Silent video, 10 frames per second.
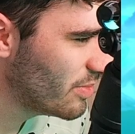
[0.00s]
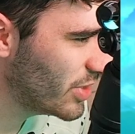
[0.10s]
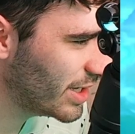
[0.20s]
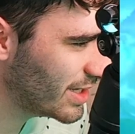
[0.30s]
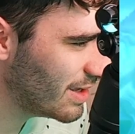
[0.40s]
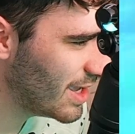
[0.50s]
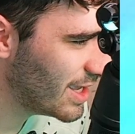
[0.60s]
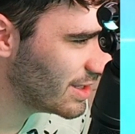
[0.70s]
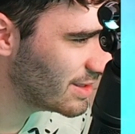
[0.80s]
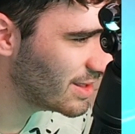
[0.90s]
But, like,
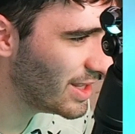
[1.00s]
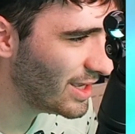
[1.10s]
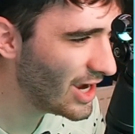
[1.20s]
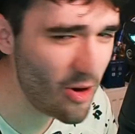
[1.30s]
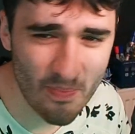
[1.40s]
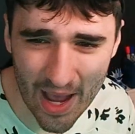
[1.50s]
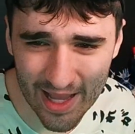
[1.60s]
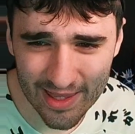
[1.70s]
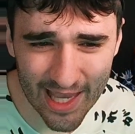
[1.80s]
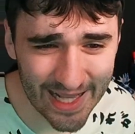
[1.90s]
look how
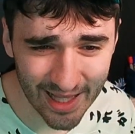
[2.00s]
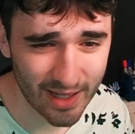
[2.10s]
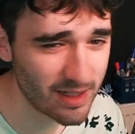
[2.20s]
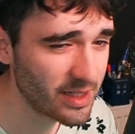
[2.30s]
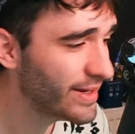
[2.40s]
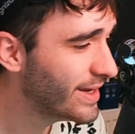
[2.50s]
bad they look.